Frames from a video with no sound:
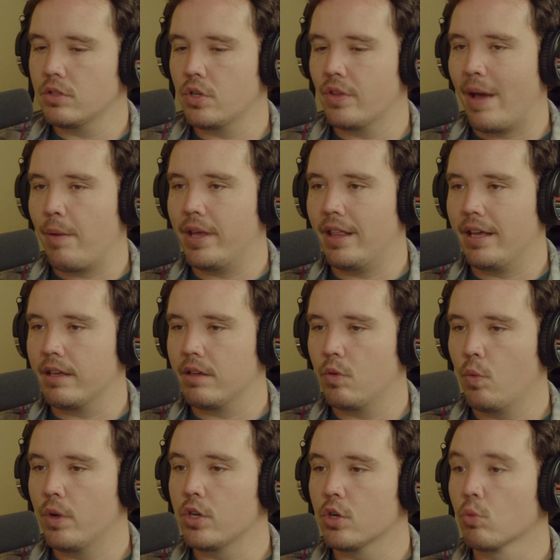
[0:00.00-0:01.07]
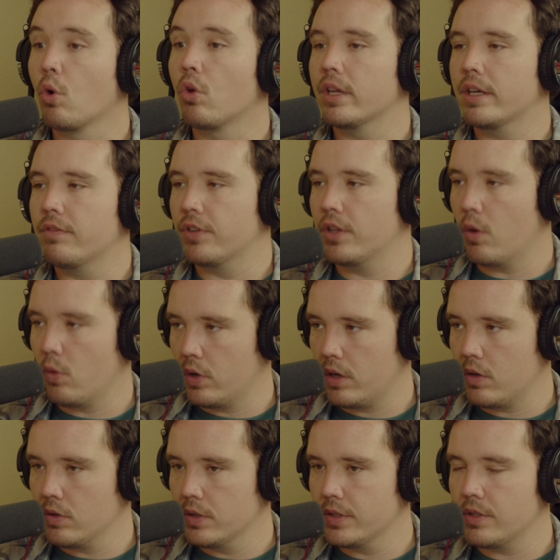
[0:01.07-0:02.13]
So that way, like when you're rolling for the
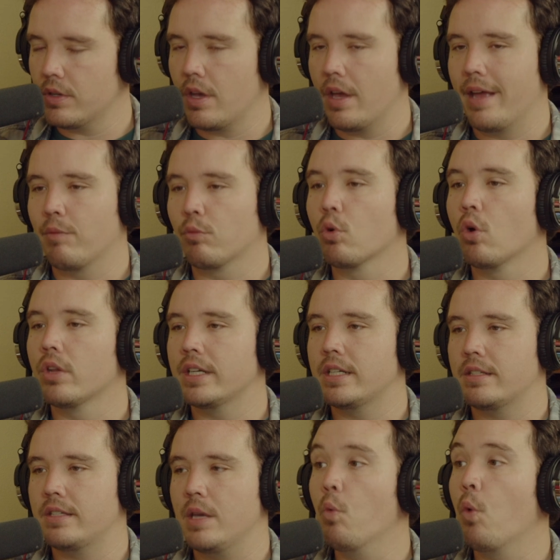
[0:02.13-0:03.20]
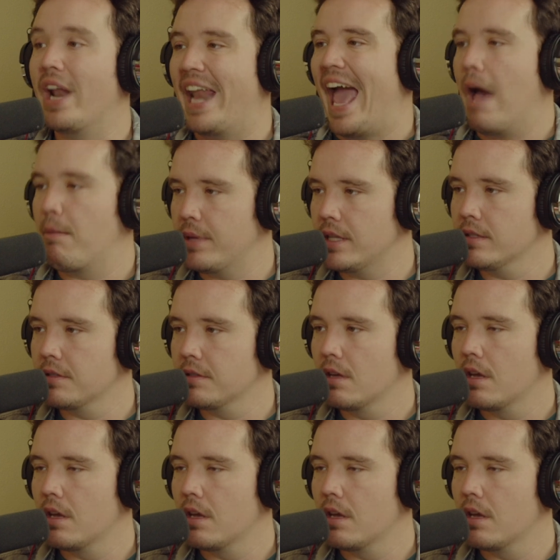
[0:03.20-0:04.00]
oracles and rolling to see what happens,